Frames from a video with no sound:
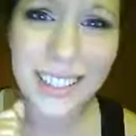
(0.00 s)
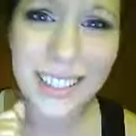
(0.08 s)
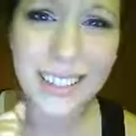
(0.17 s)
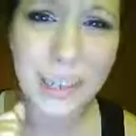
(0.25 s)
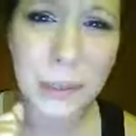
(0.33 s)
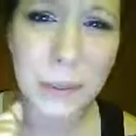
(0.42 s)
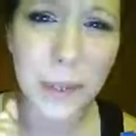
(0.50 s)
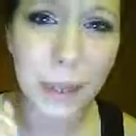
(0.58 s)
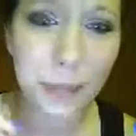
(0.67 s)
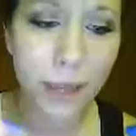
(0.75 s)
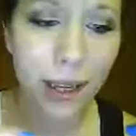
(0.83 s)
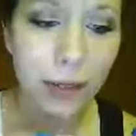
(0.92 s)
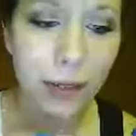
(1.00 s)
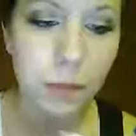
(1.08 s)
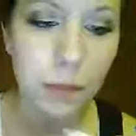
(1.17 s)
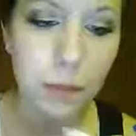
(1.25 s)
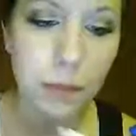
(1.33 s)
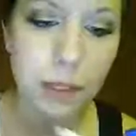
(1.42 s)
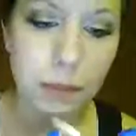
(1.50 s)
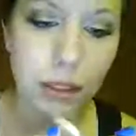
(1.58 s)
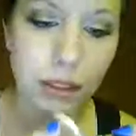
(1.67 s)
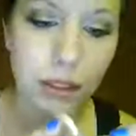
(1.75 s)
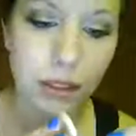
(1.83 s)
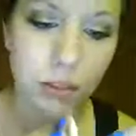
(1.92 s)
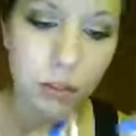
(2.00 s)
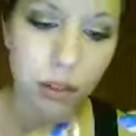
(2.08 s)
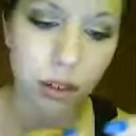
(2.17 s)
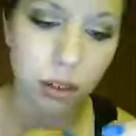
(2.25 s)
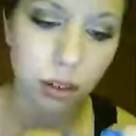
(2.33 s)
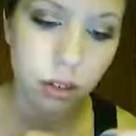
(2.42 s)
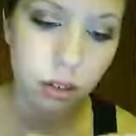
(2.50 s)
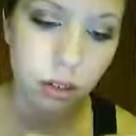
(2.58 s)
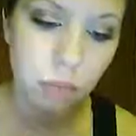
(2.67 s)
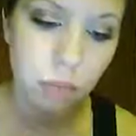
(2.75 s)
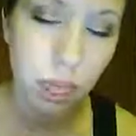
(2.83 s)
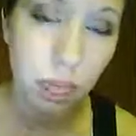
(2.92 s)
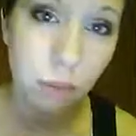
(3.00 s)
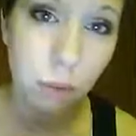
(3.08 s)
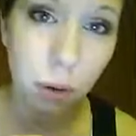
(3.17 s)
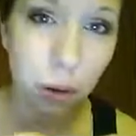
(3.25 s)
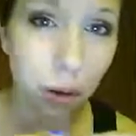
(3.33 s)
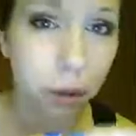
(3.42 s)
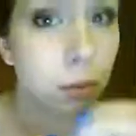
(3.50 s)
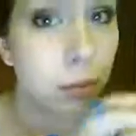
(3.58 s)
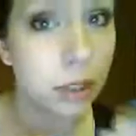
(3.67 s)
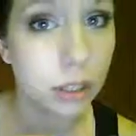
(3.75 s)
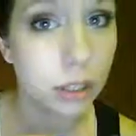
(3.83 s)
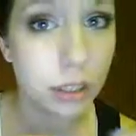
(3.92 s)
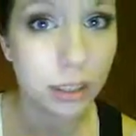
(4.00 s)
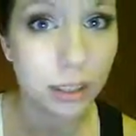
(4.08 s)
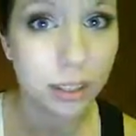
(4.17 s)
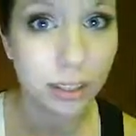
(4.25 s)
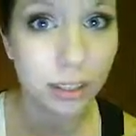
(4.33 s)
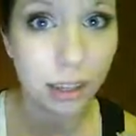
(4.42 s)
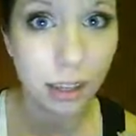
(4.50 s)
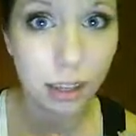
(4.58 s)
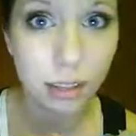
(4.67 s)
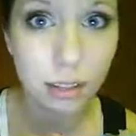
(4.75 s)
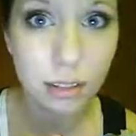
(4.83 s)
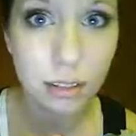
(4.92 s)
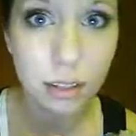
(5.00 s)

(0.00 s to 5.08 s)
So I'm kind of nervous about this one. I've heard really good things